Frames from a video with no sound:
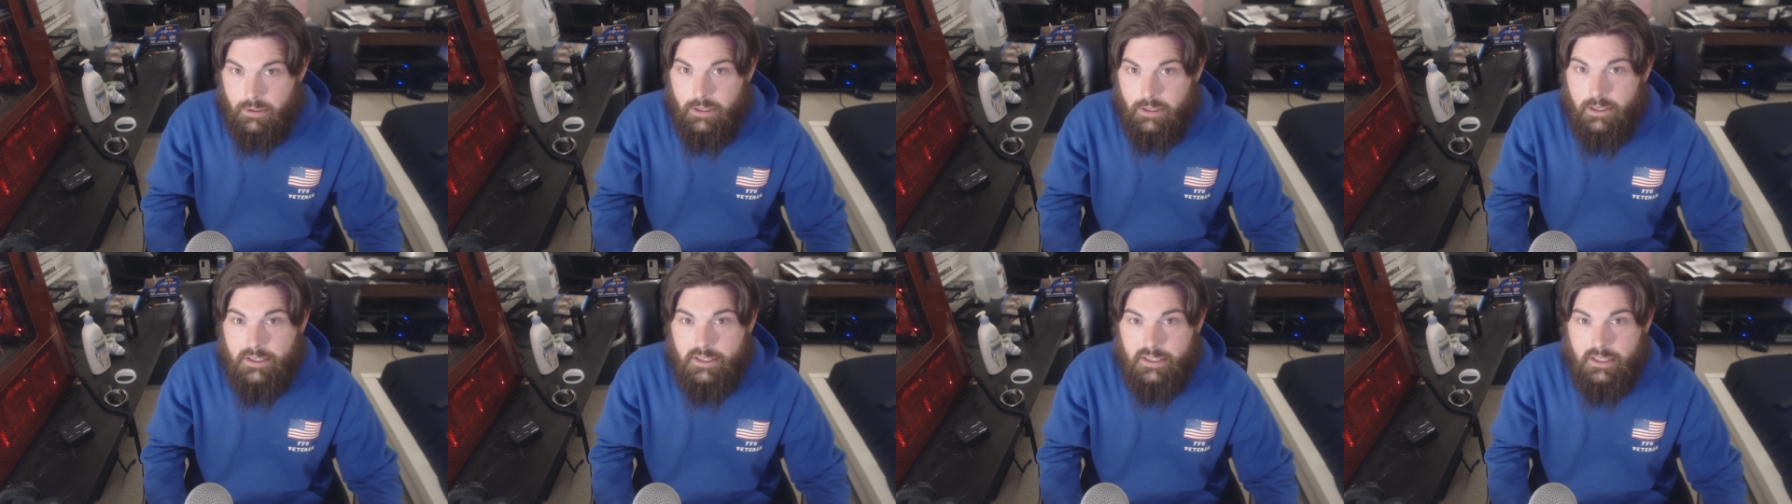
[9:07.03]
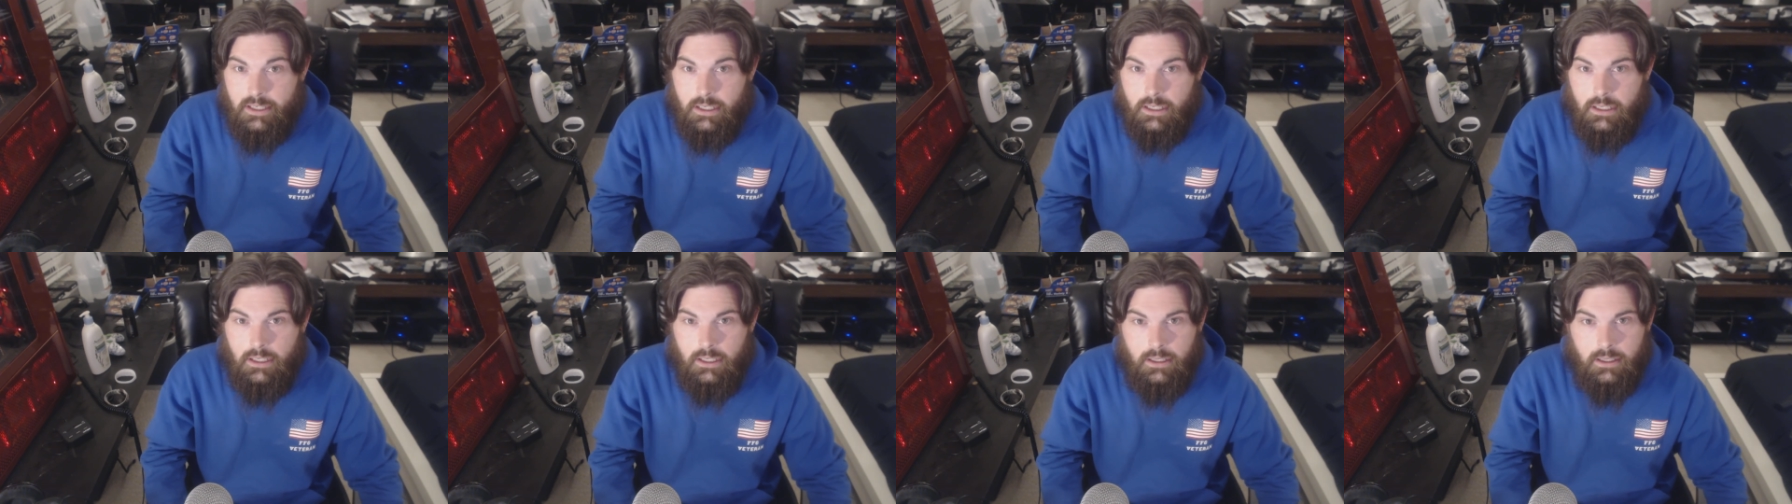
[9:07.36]

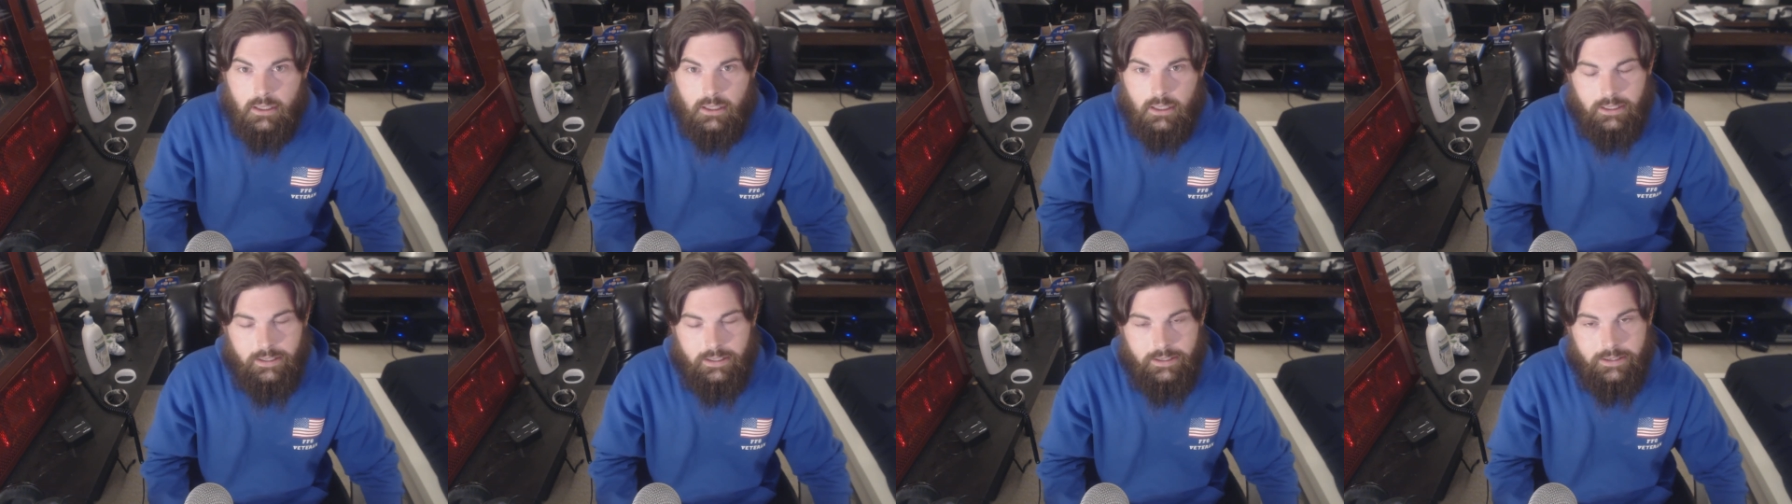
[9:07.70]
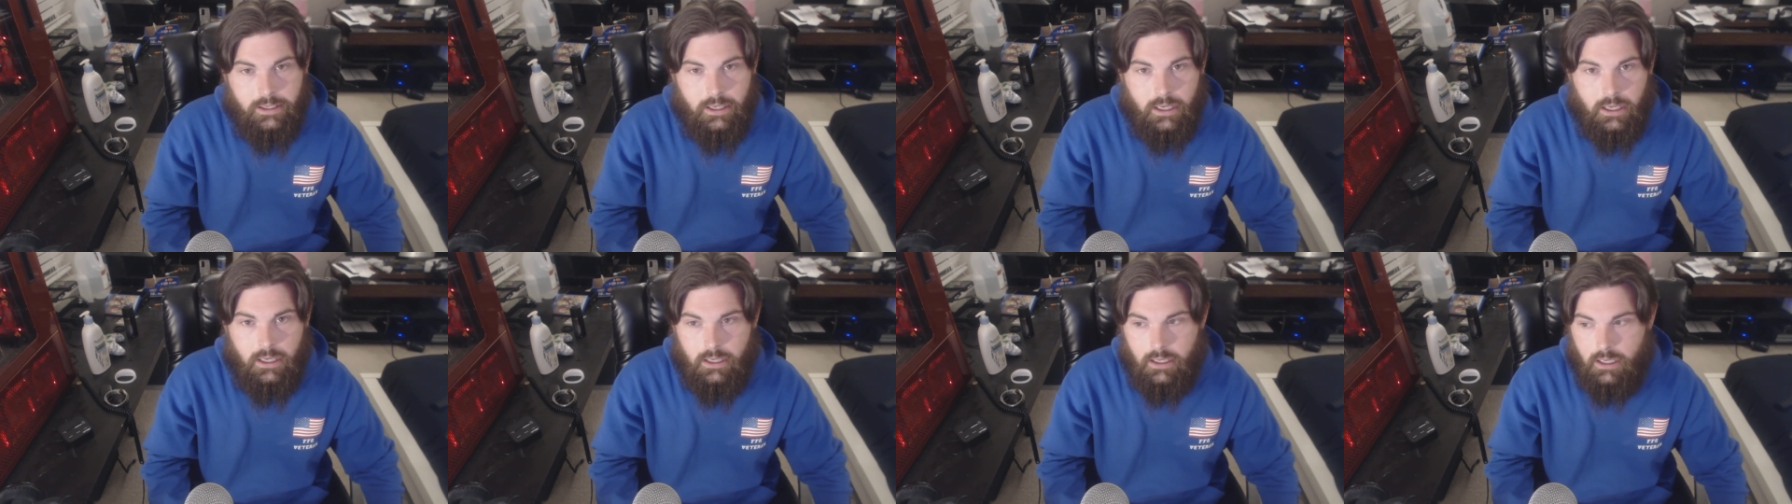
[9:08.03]
PC,
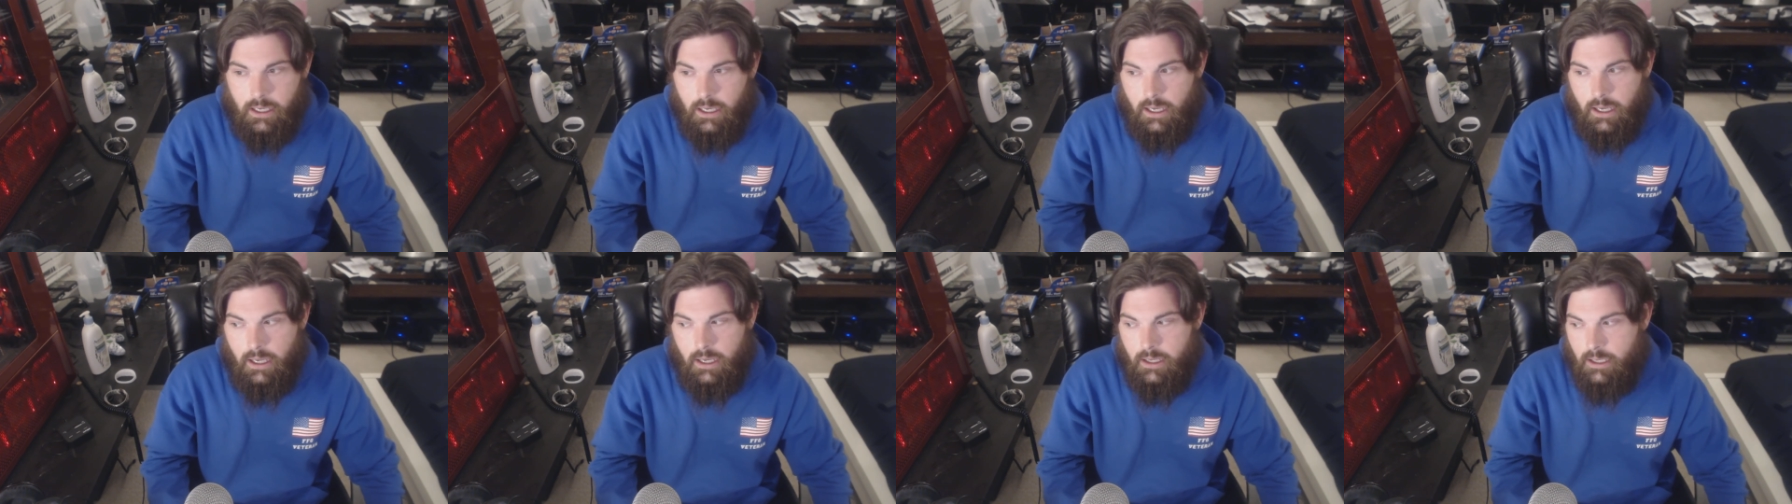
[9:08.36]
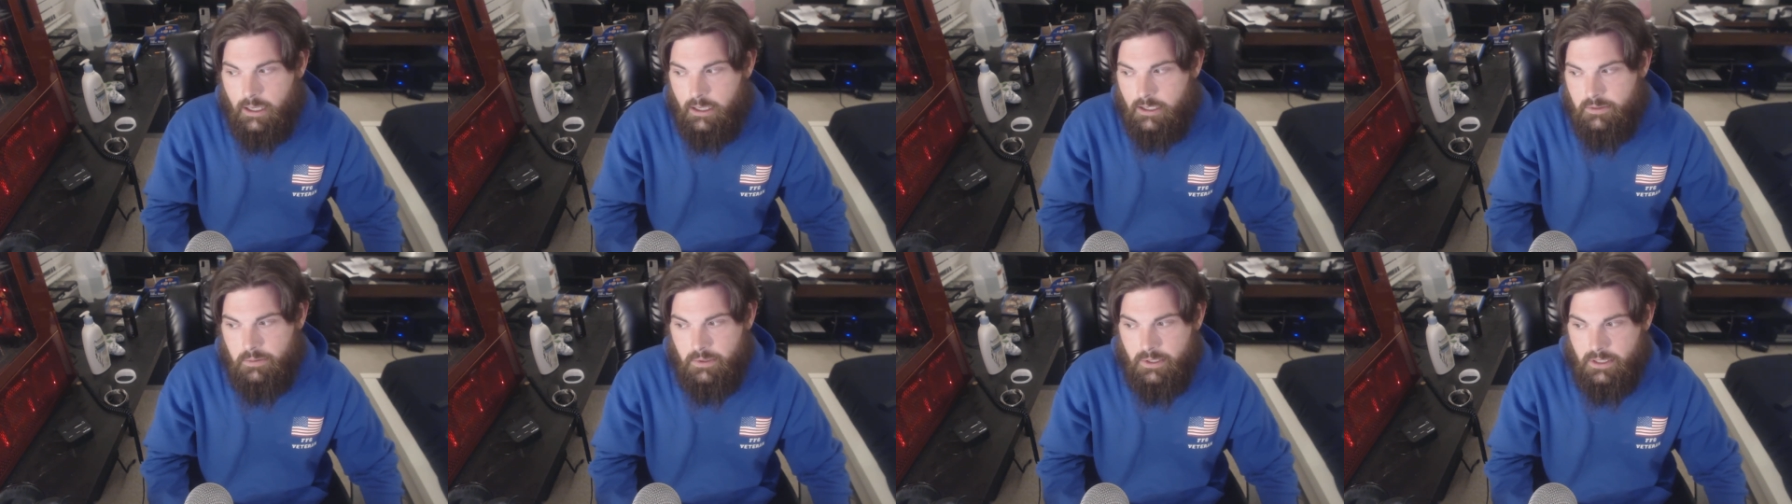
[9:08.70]
aka
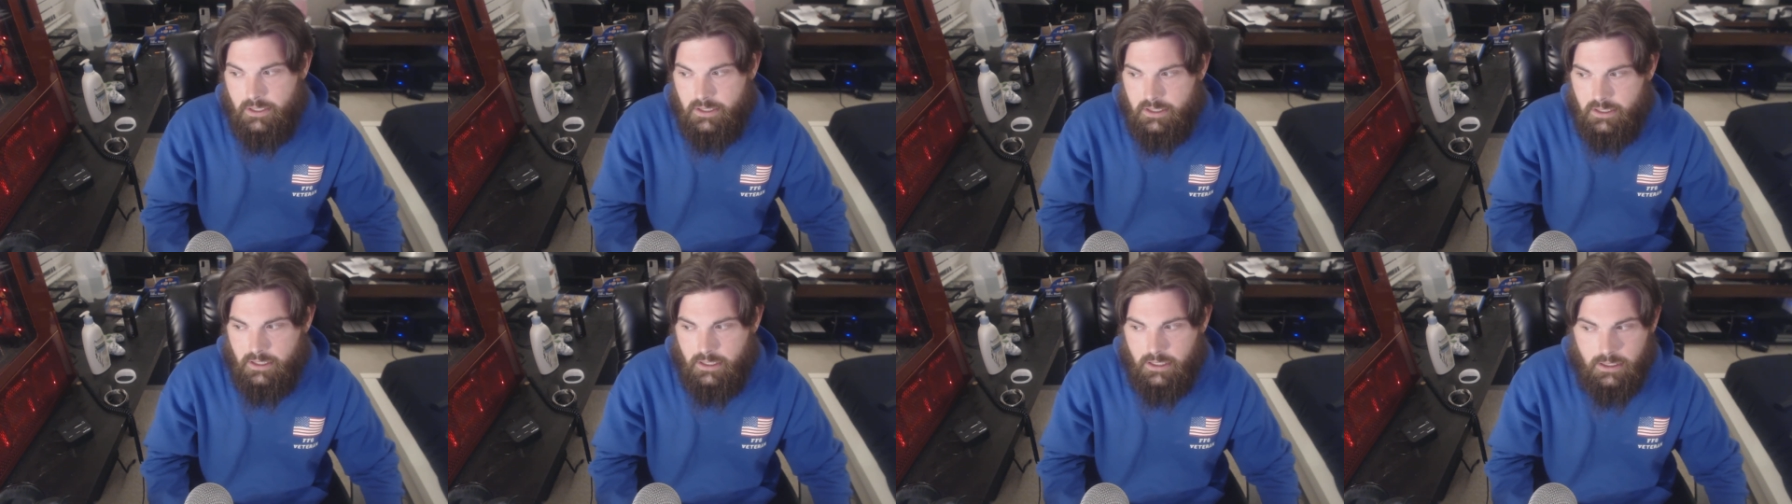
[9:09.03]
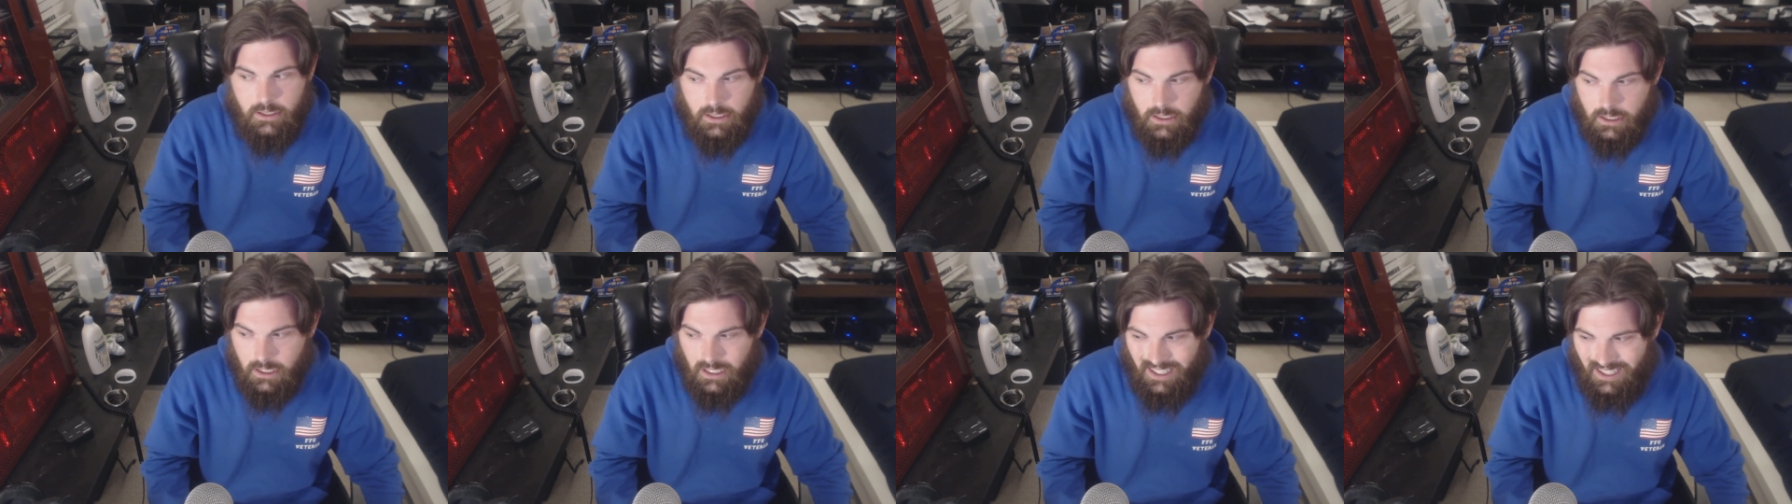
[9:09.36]
guest
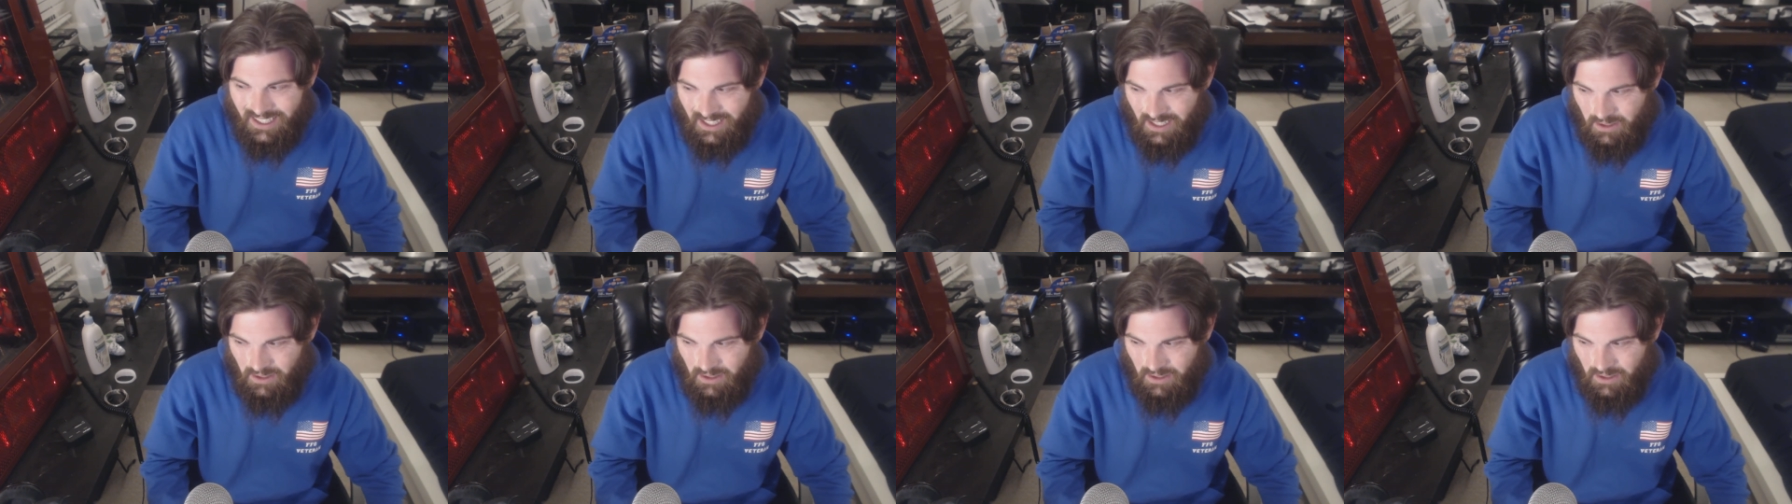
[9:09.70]
PC,